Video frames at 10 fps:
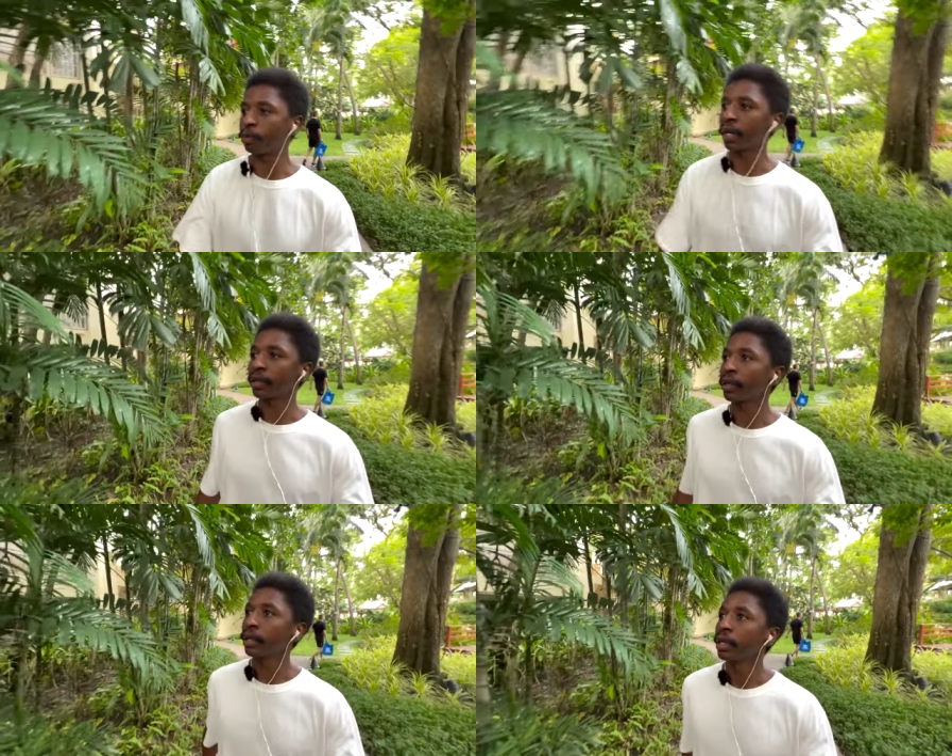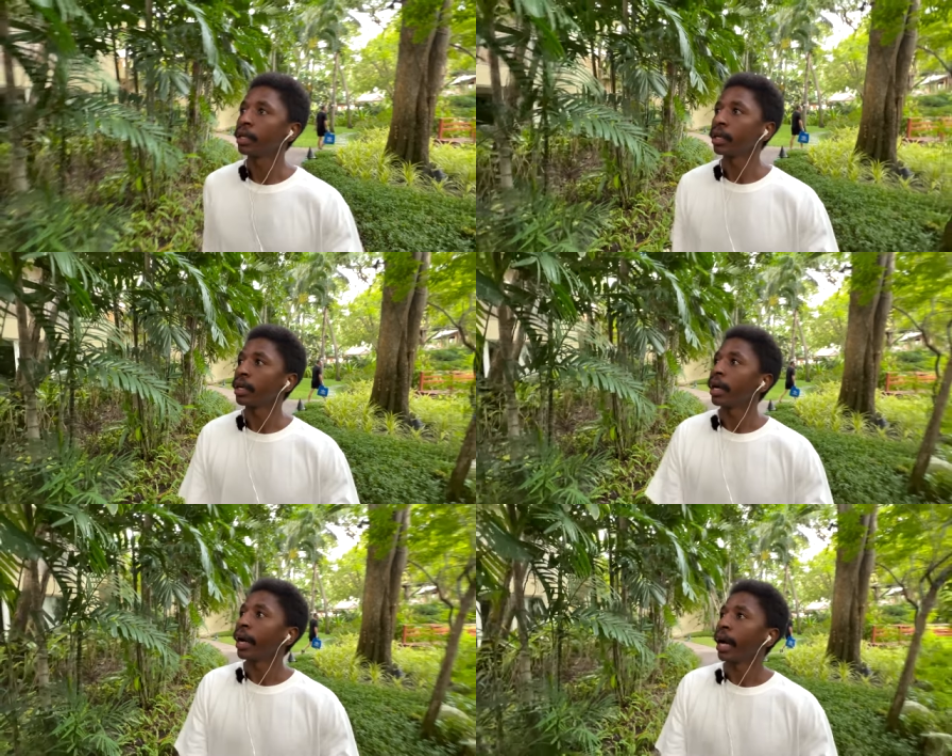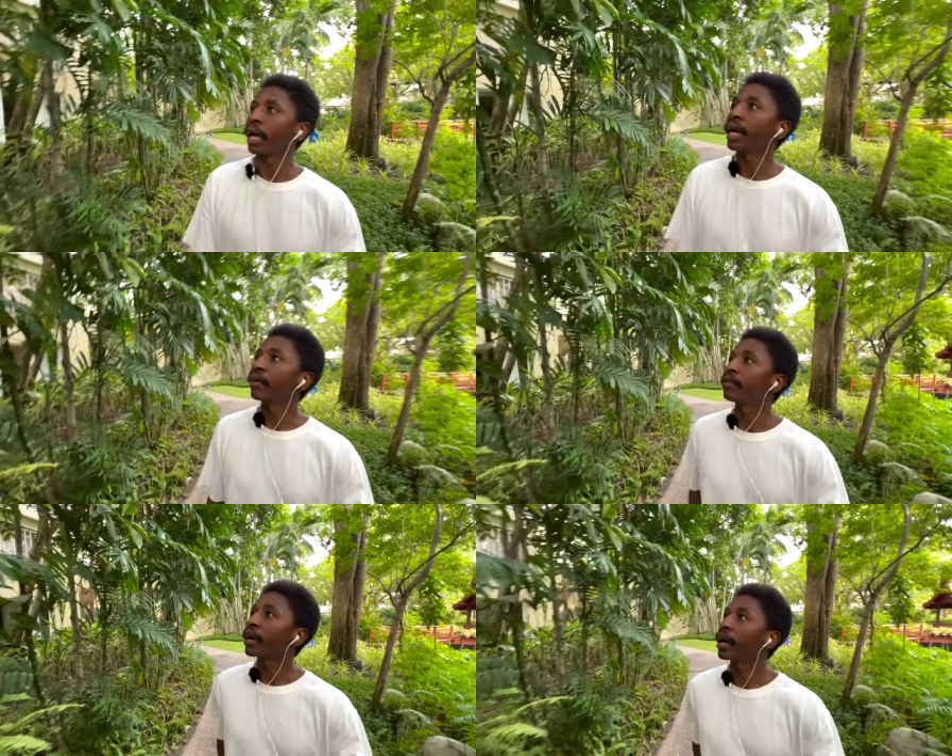But I
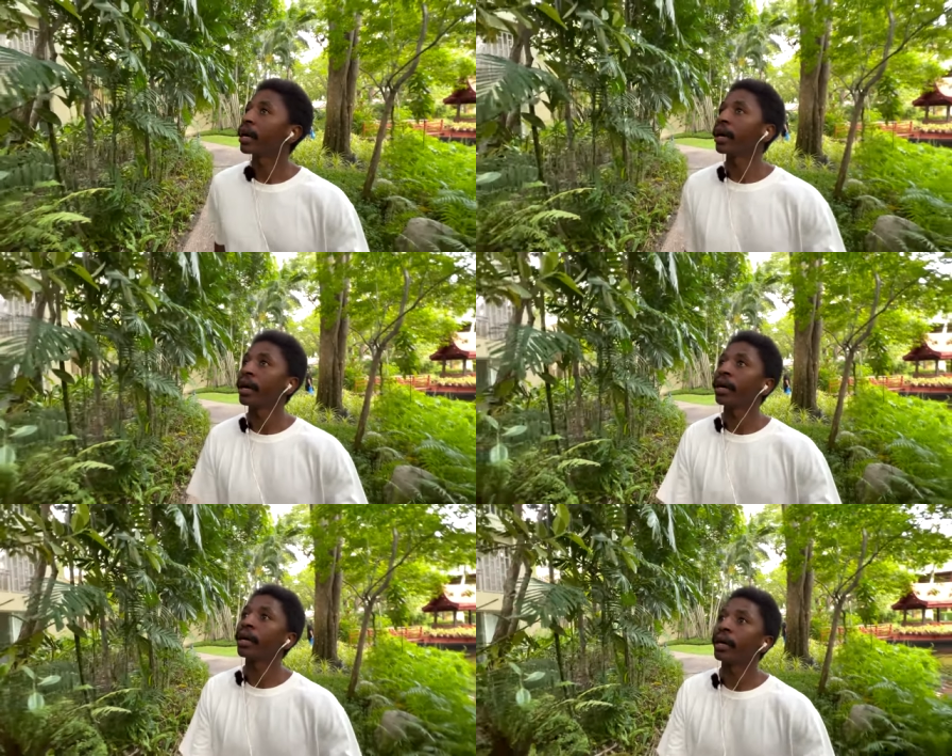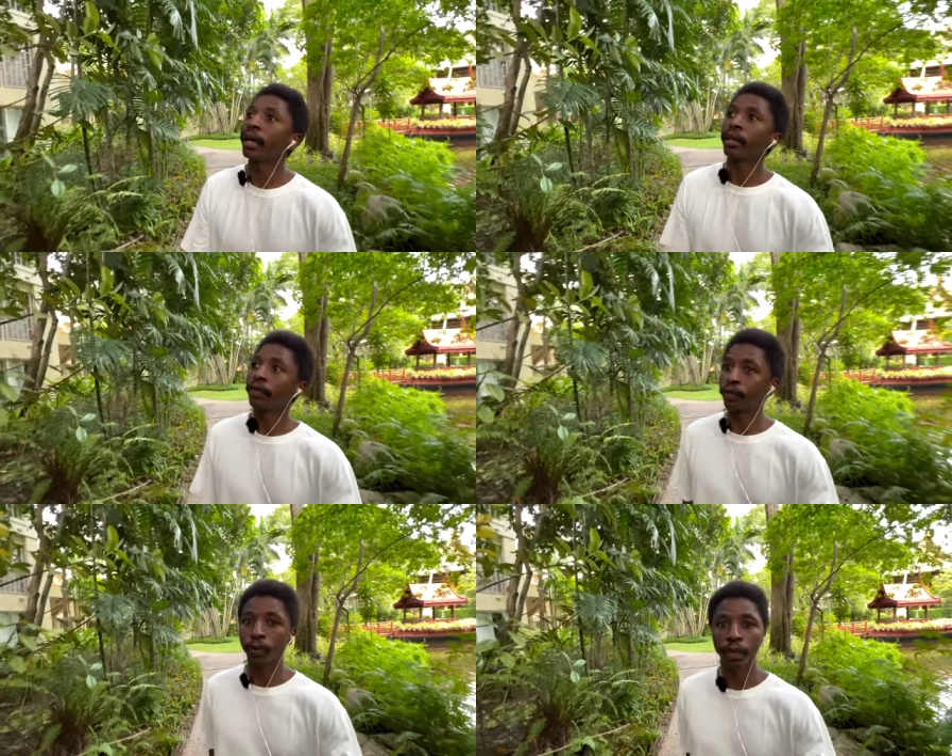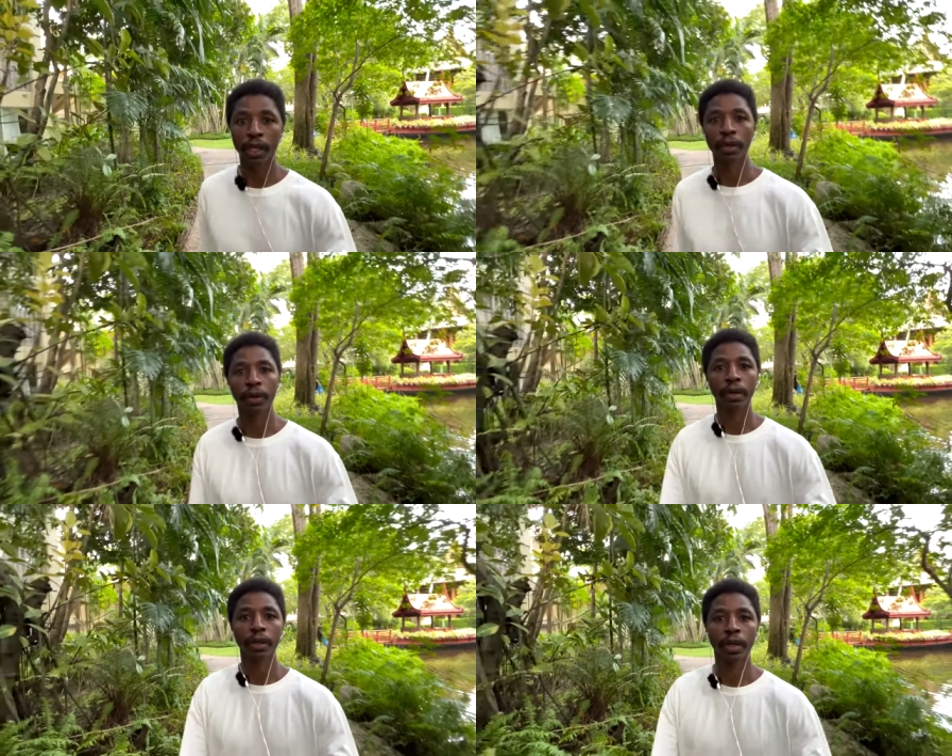love the food here;
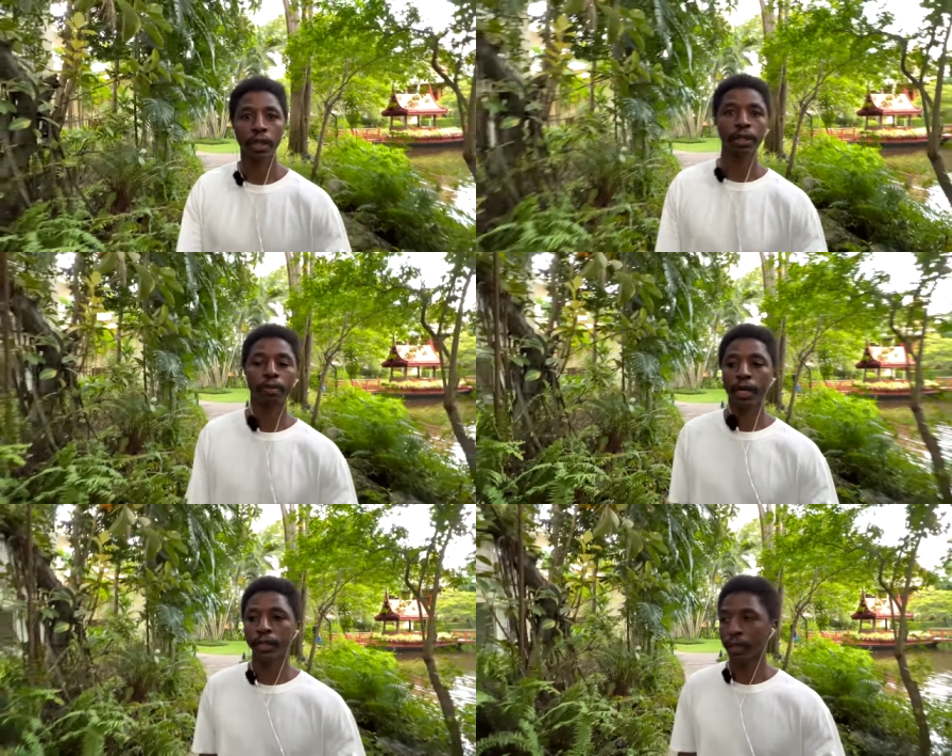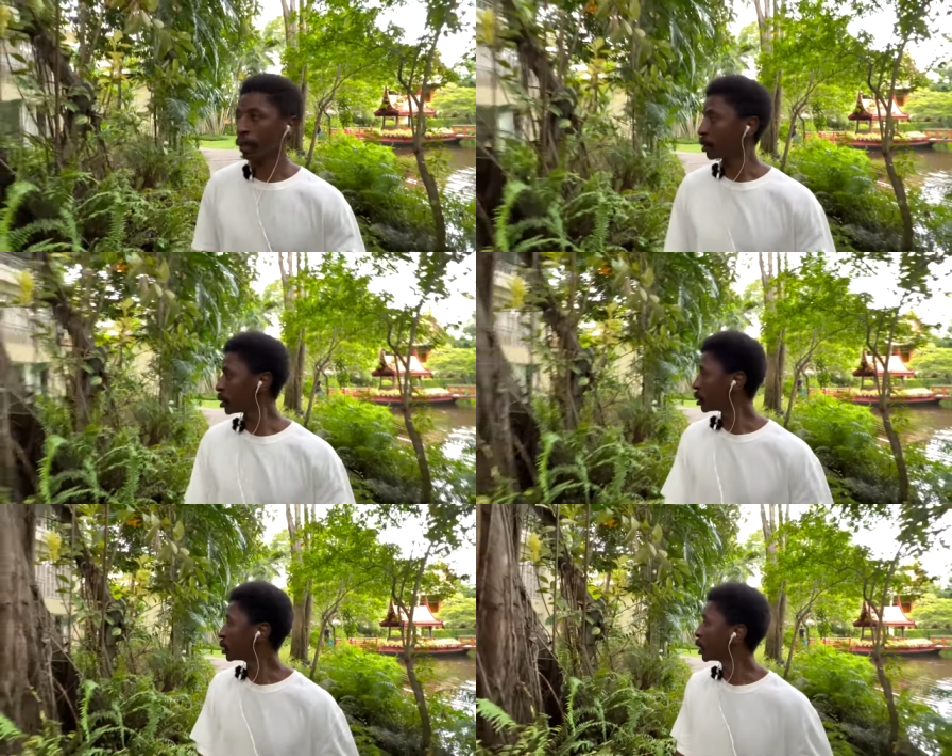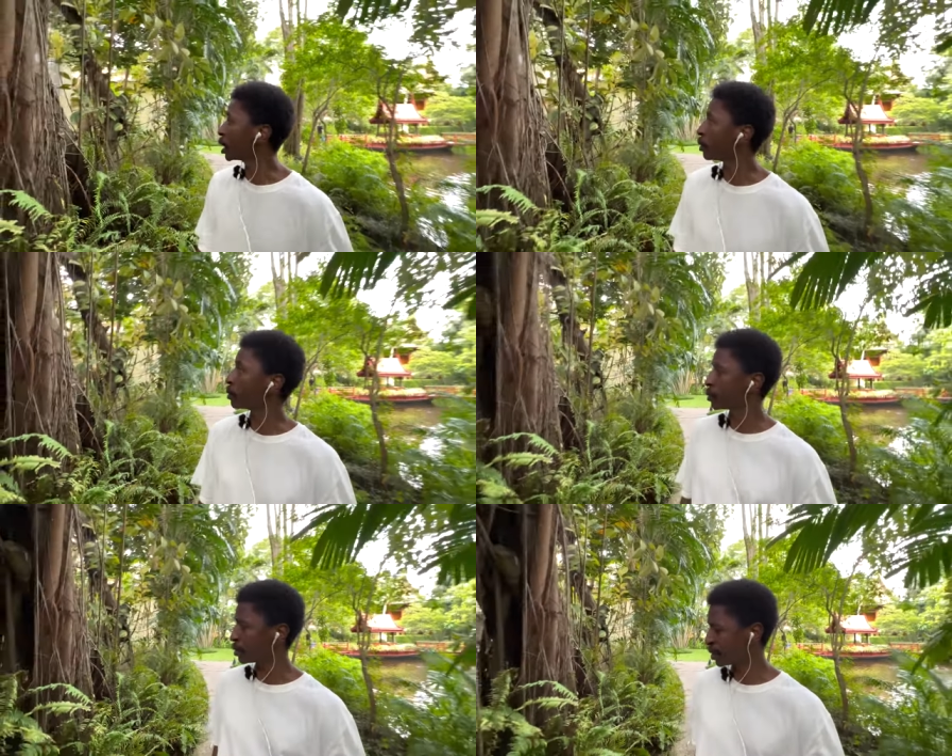it's amazing. Now,
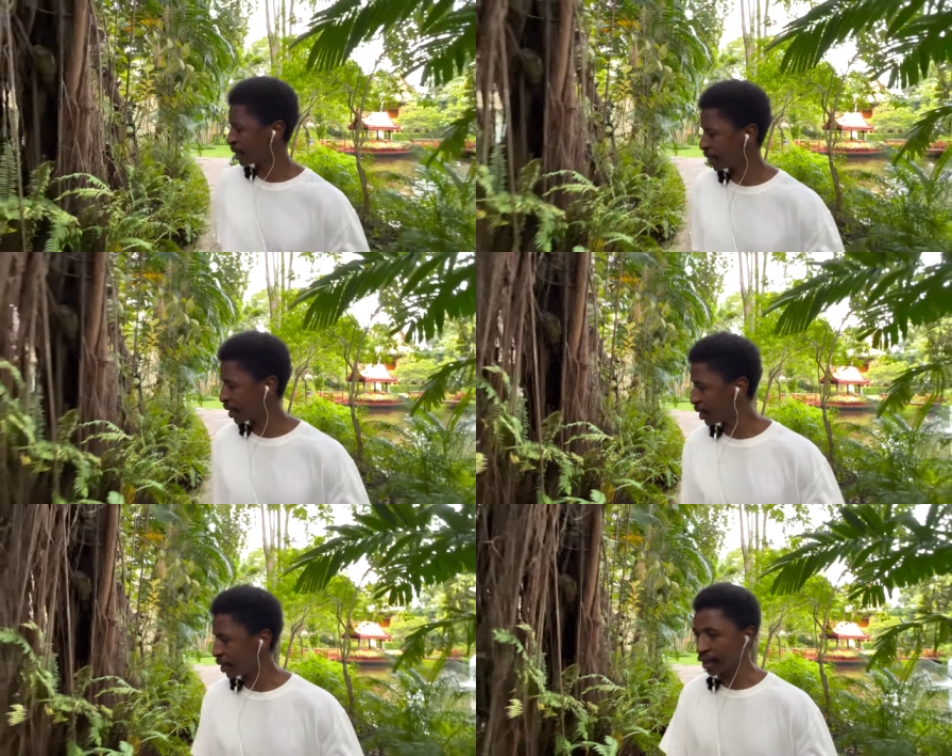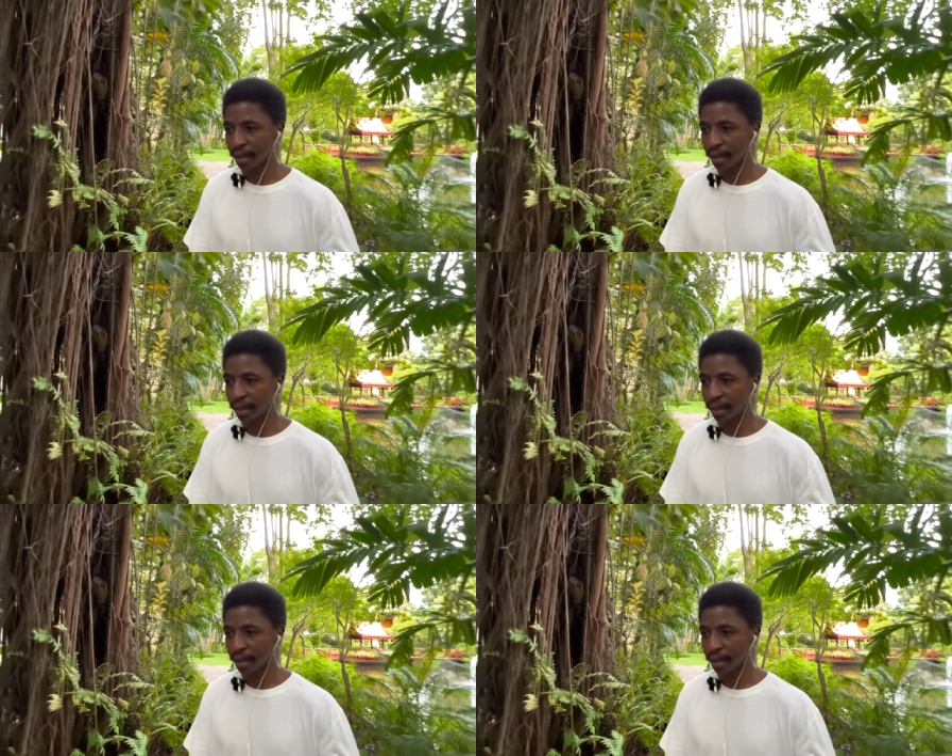ah,